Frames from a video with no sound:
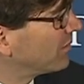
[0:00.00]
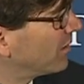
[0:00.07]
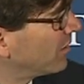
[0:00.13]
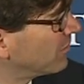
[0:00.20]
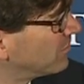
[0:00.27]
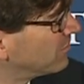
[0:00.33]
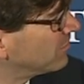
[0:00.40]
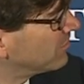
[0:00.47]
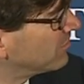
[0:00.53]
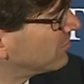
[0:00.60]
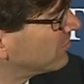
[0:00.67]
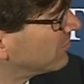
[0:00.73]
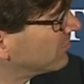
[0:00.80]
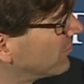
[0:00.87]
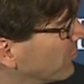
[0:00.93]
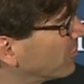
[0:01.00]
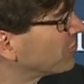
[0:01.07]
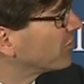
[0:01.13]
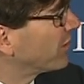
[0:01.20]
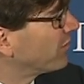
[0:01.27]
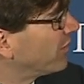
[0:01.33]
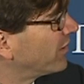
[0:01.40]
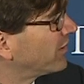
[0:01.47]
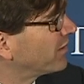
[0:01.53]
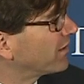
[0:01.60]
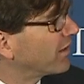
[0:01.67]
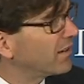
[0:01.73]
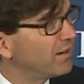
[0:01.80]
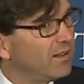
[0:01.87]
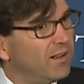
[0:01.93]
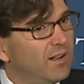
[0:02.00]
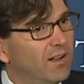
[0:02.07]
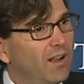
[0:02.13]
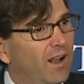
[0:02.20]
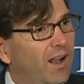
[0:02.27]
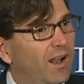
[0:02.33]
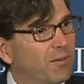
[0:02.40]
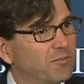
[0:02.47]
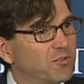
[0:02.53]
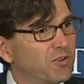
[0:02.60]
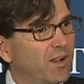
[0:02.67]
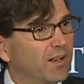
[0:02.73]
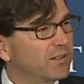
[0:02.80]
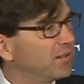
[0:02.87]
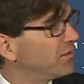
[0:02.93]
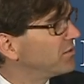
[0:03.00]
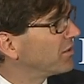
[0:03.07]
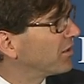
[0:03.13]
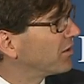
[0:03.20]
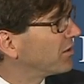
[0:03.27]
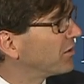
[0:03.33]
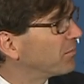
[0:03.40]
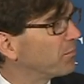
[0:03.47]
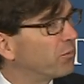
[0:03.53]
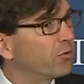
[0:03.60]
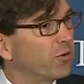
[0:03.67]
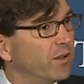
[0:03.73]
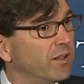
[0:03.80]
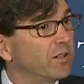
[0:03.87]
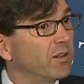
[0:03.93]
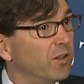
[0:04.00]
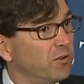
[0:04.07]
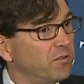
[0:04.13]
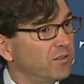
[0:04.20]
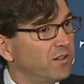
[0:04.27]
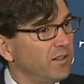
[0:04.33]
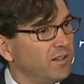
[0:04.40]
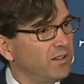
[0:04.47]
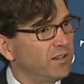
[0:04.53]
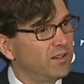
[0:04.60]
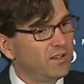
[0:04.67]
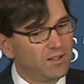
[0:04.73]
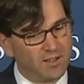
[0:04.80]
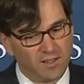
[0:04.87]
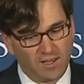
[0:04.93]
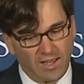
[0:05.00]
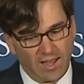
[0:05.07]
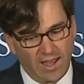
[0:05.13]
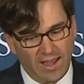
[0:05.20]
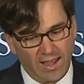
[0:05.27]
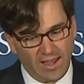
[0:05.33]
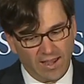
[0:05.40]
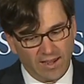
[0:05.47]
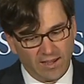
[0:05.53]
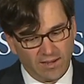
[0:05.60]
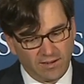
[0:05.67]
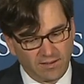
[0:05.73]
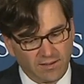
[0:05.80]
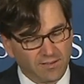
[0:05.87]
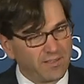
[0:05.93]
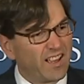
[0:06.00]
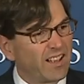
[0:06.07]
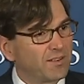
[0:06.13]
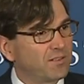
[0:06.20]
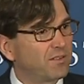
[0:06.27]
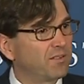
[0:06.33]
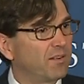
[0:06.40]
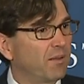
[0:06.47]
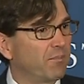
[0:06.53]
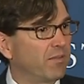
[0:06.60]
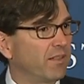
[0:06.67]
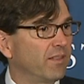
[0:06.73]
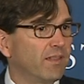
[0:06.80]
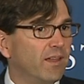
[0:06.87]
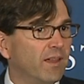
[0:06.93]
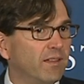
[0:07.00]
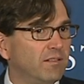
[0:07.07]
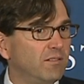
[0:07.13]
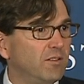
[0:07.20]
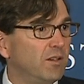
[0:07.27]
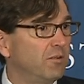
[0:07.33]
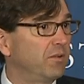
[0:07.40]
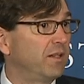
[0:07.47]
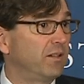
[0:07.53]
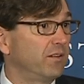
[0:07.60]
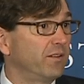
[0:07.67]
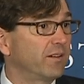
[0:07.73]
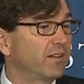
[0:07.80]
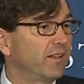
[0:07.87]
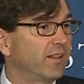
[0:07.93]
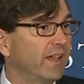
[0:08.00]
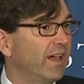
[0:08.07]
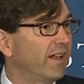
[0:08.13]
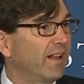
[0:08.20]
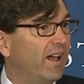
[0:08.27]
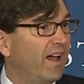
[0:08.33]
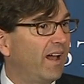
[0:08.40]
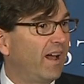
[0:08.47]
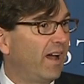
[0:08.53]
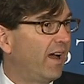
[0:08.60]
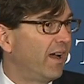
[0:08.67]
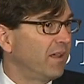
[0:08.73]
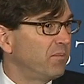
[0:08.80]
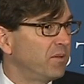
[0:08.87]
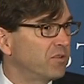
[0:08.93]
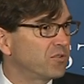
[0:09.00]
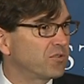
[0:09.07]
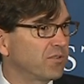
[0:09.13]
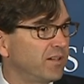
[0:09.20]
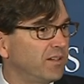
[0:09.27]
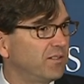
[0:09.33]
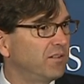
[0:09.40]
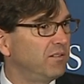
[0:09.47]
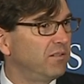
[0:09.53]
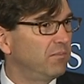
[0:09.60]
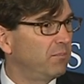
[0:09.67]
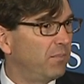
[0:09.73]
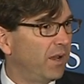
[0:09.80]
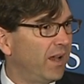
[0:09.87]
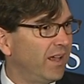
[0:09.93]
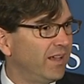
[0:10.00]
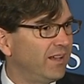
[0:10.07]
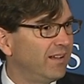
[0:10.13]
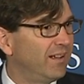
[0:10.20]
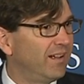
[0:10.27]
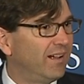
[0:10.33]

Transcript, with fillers: Oh, I won't try to find it again. Tracked each other pretty closely, and that's something that, you know, in looking at, I'm intrigued by.